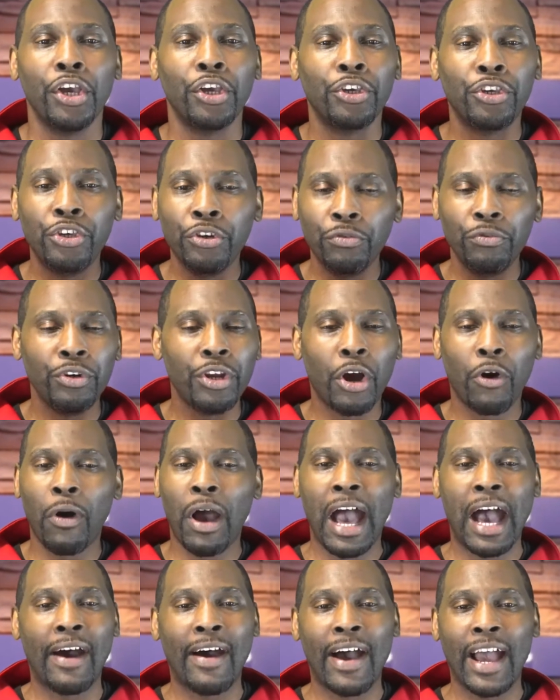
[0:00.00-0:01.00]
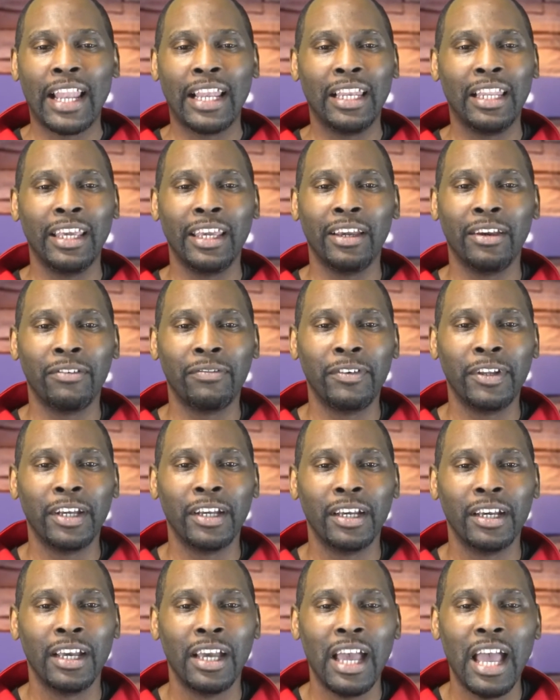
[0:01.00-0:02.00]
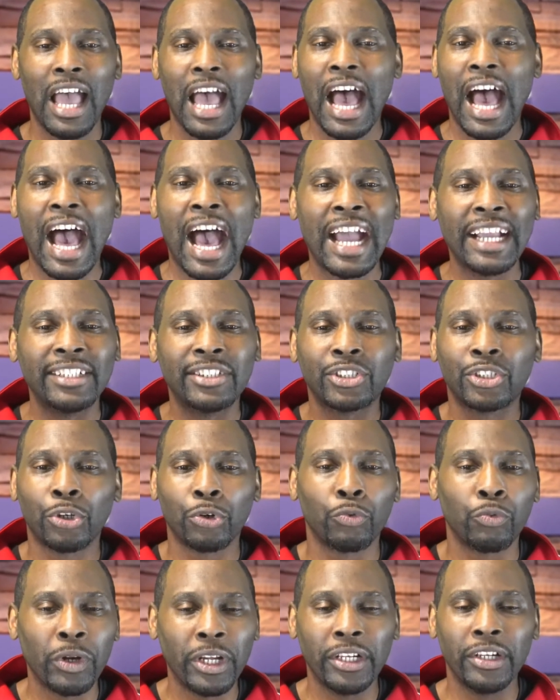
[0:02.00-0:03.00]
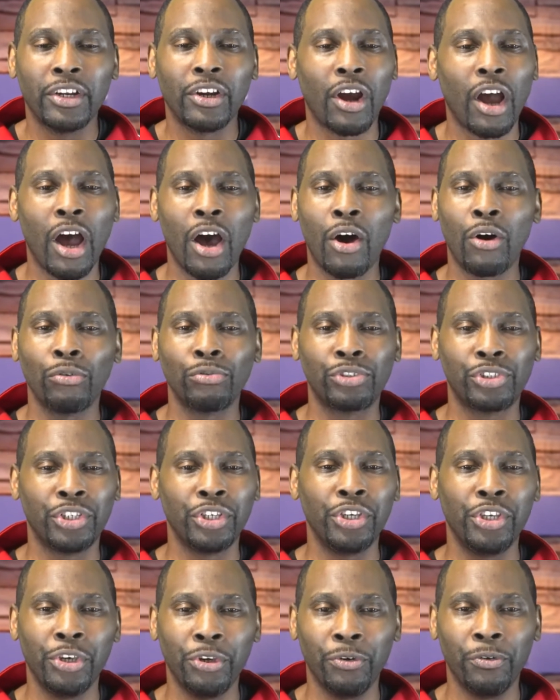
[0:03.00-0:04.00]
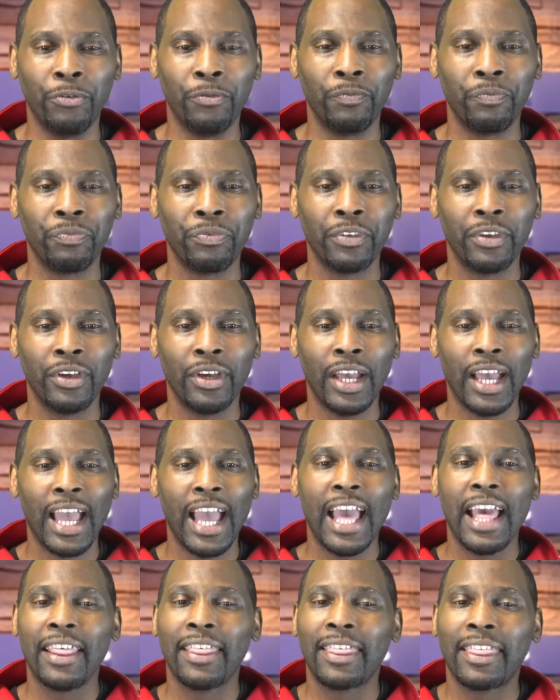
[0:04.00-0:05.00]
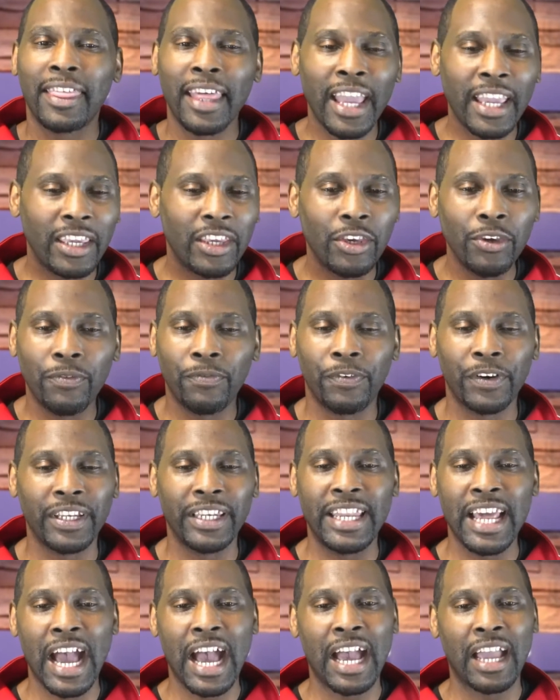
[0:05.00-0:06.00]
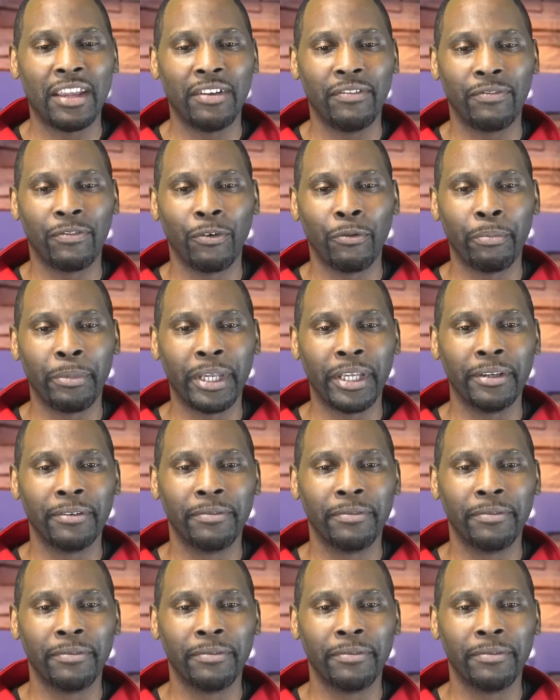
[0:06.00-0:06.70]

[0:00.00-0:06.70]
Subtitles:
You know how I lived. I surrender all to you. Thank you for dying for me.